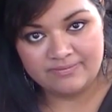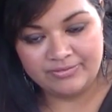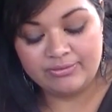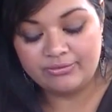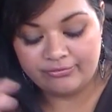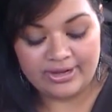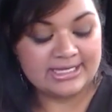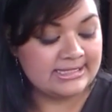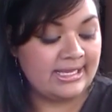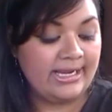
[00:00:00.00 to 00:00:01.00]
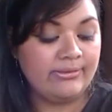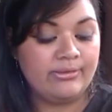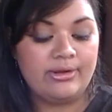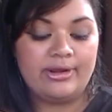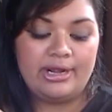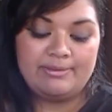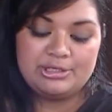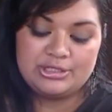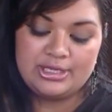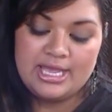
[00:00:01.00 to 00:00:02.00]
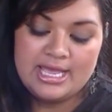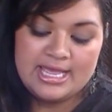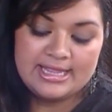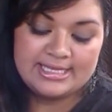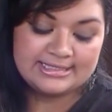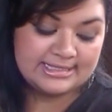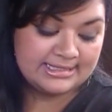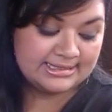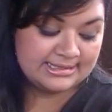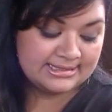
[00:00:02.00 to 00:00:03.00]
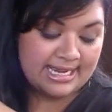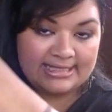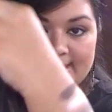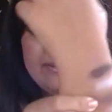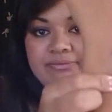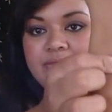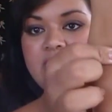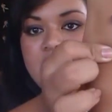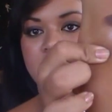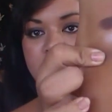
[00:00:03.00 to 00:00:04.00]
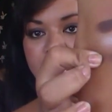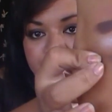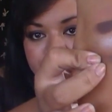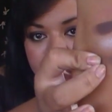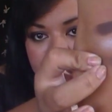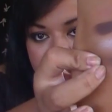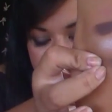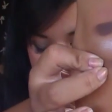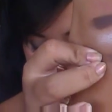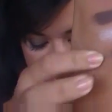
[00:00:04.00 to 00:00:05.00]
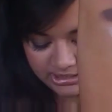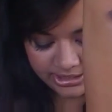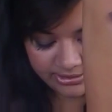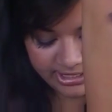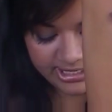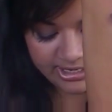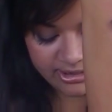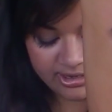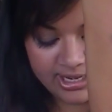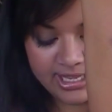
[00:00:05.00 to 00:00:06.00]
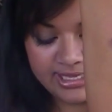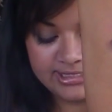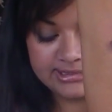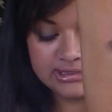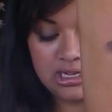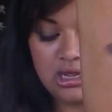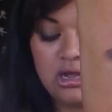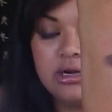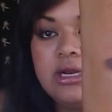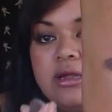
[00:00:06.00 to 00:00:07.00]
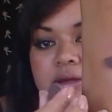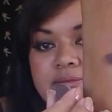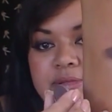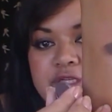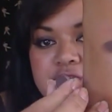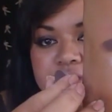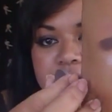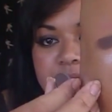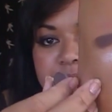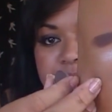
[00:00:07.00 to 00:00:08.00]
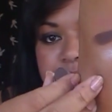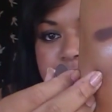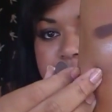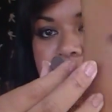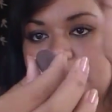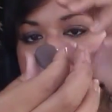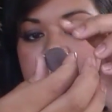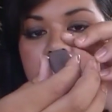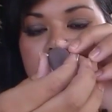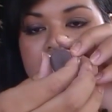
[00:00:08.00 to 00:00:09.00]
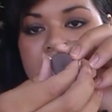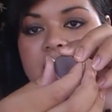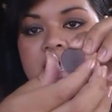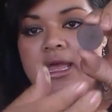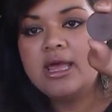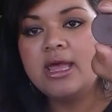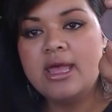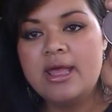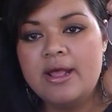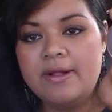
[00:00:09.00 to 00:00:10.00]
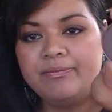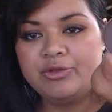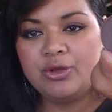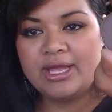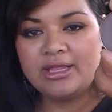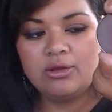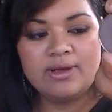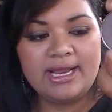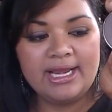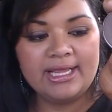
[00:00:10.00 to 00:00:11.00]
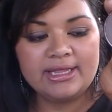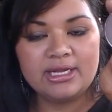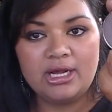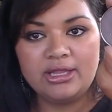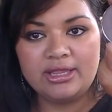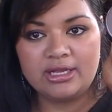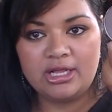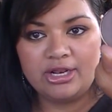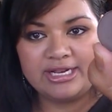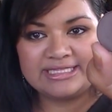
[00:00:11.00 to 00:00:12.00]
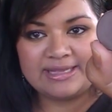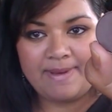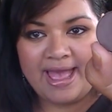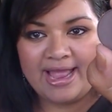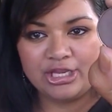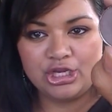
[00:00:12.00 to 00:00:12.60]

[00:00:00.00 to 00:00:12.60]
It reflects light. Here, let me show you. This is Satin, and this color right here is called Mystery. And you kind of get the colors in the pan.